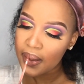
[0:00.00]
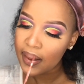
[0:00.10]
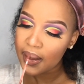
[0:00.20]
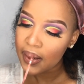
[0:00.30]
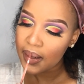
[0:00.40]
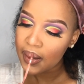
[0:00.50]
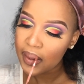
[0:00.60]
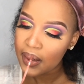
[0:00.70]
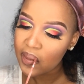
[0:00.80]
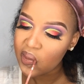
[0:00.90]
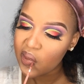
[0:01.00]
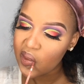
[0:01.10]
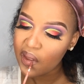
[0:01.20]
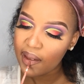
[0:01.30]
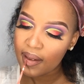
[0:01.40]
So yeah, you'll
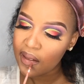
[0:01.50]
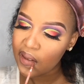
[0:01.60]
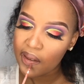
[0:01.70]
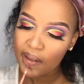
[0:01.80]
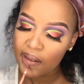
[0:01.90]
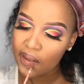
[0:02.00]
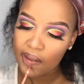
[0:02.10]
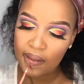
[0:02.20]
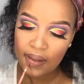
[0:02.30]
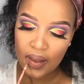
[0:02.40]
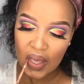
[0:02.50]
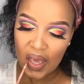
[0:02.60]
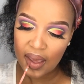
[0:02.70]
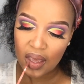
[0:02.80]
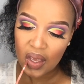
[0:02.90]
never go wrong with a nude
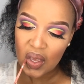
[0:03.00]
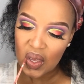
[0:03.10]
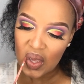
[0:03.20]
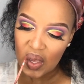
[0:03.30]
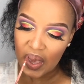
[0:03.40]
lipstick,